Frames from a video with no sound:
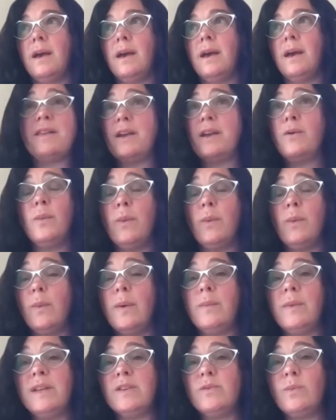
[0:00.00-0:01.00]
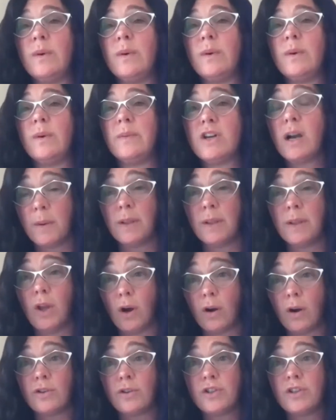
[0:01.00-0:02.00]
I think when we talk
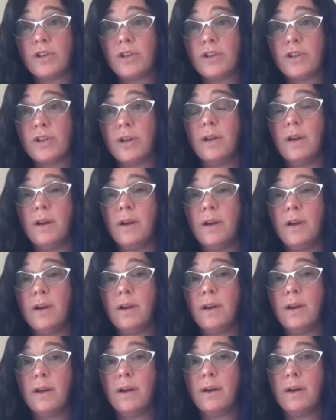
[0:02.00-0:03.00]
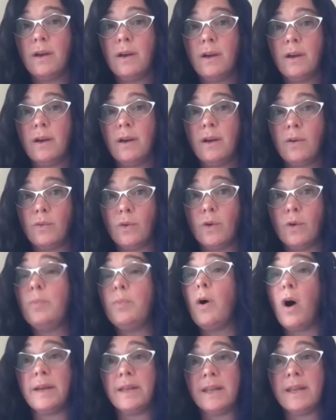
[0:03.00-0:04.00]
about large
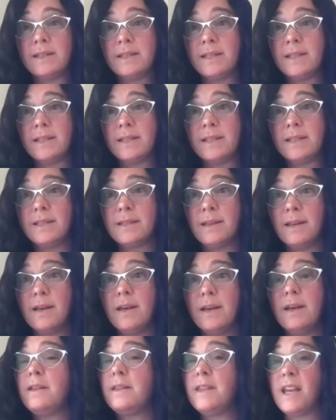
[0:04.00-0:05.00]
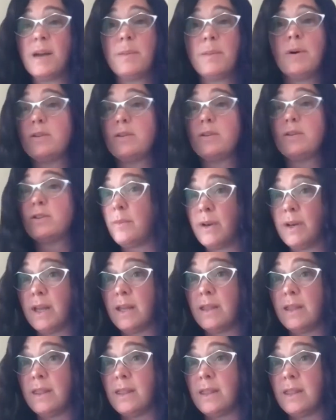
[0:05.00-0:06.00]
group audiences, think about
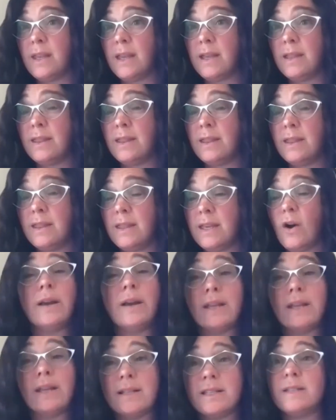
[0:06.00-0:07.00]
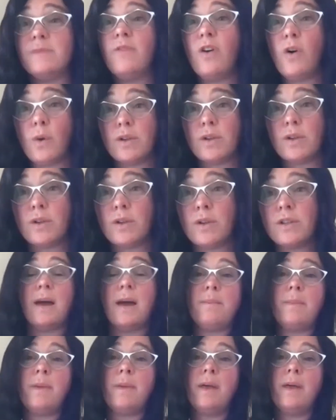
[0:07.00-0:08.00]
someone in the audience and focus
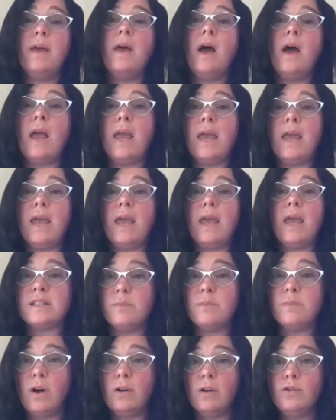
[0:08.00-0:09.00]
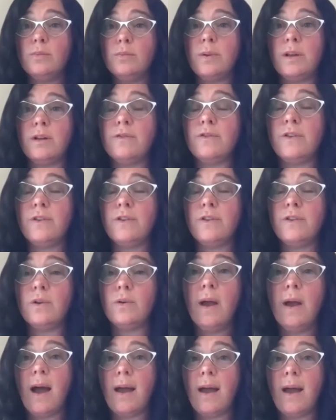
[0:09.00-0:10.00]
on them. In a small group
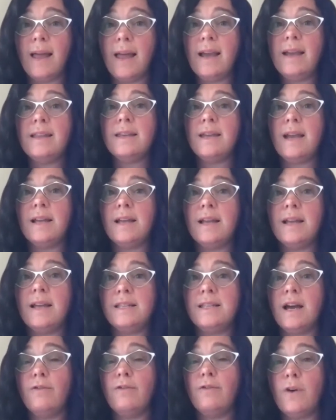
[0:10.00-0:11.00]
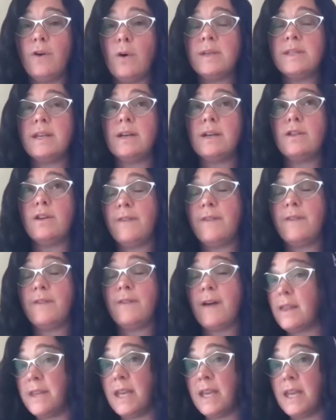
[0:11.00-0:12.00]
interview, I like the idea of focusing on the
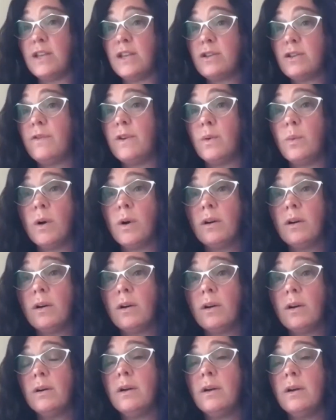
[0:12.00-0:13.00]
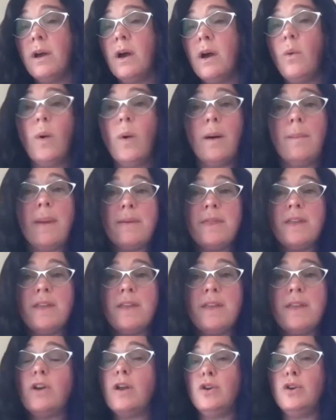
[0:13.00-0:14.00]
fact that the interviewer, while
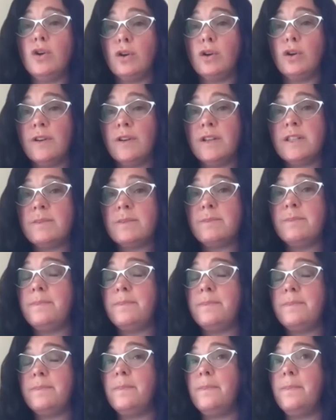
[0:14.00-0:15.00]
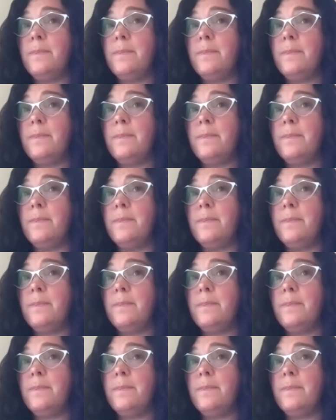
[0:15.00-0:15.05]
maybe they're not nervous